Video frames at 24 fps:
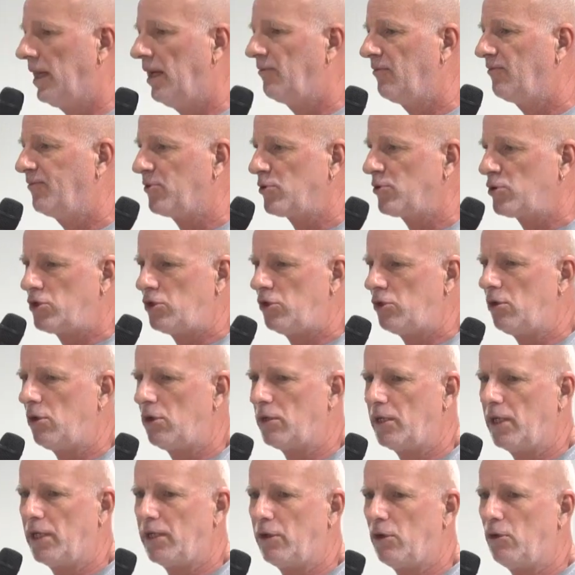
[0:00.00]
And for
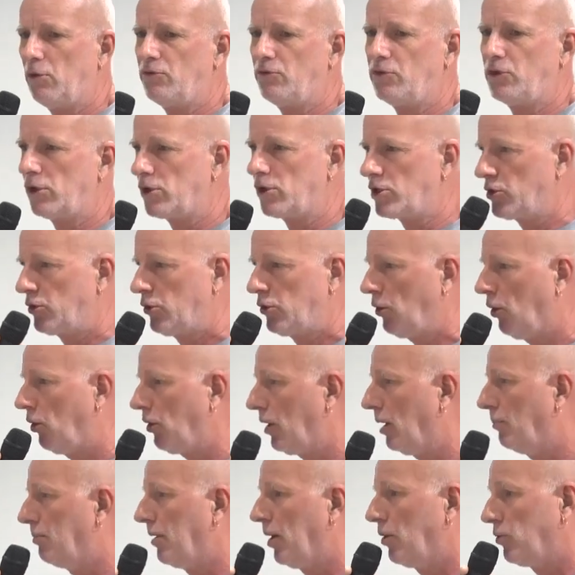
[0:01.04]
sure, they don't just
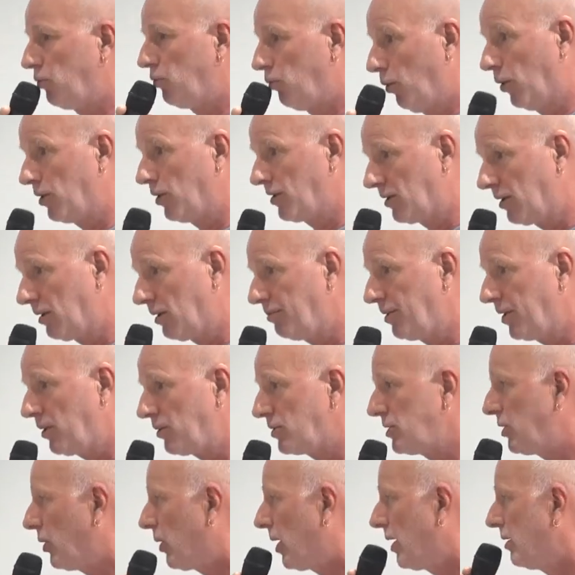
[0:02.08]
talk about water,
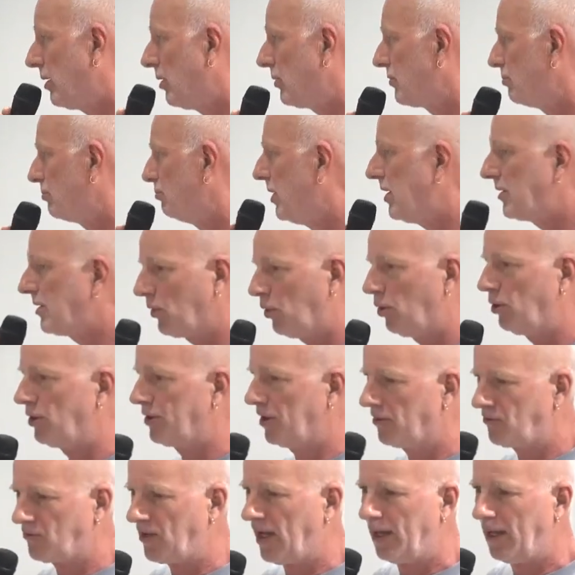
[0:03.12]
because you cannot meet all
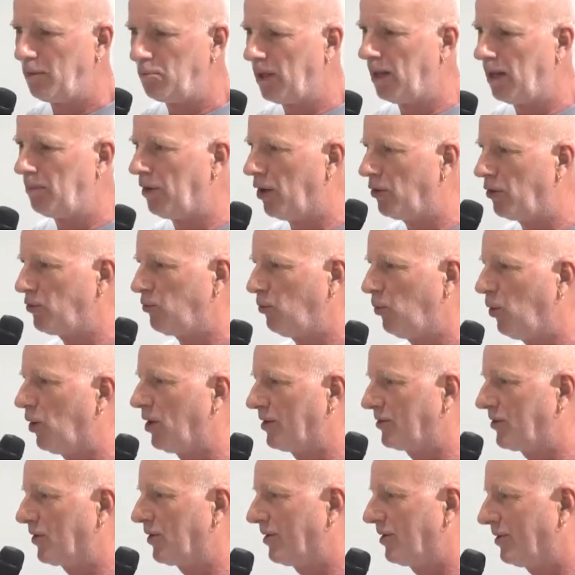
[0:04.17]
the time about
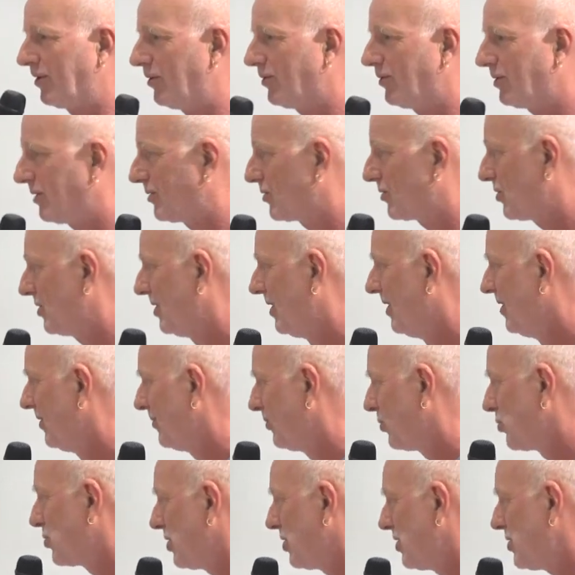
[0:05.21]
water. No?
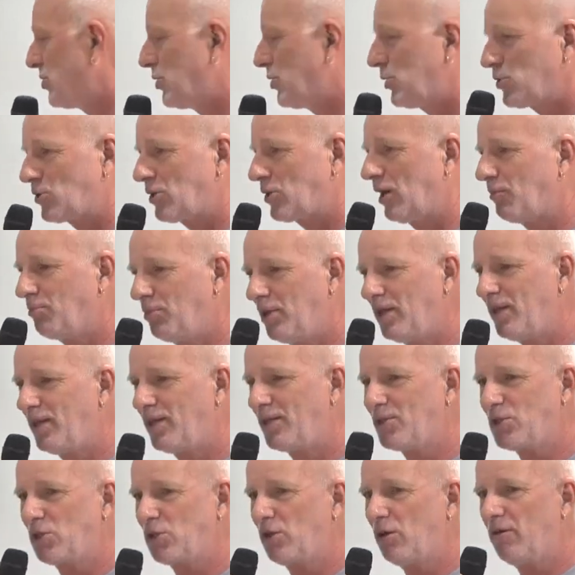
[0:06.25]
Those issues are
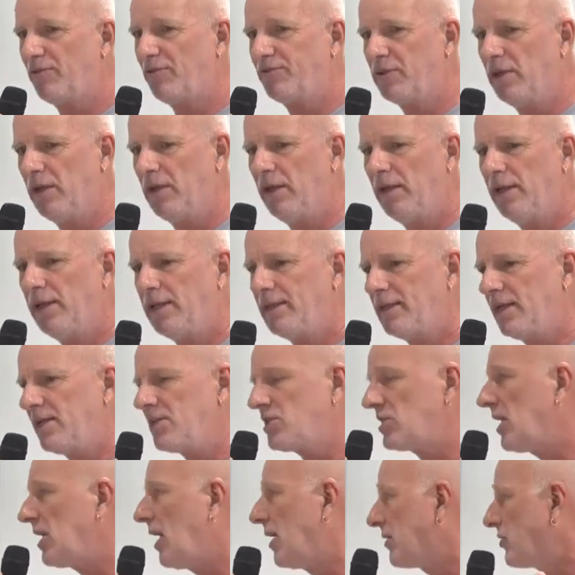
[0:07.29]
being solved. They
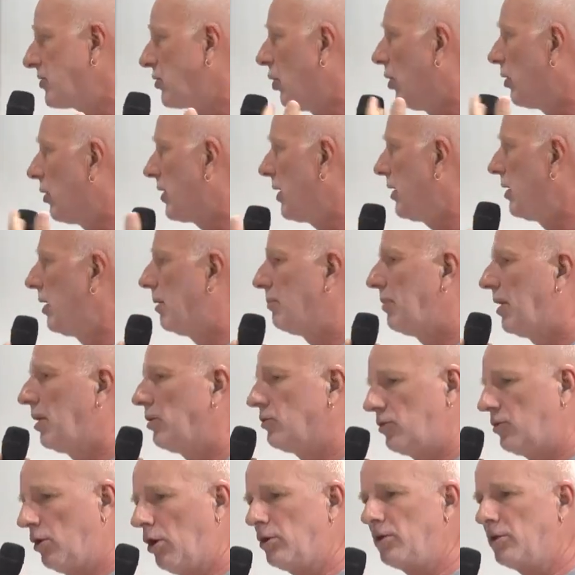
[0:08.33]
start talking
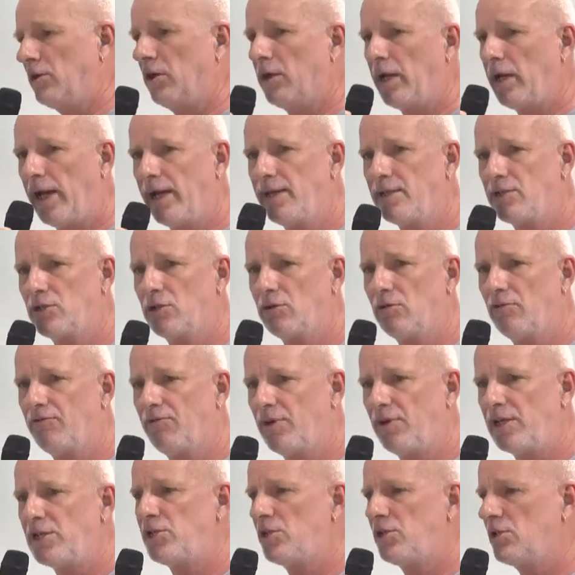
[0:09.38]
about other kinds of
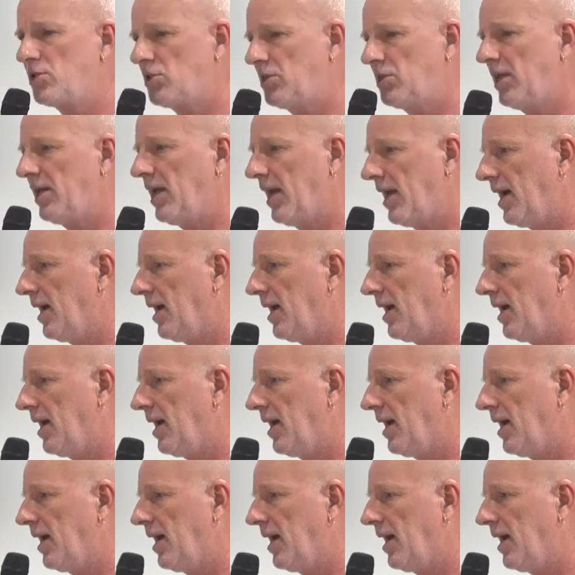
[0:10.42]
wishes they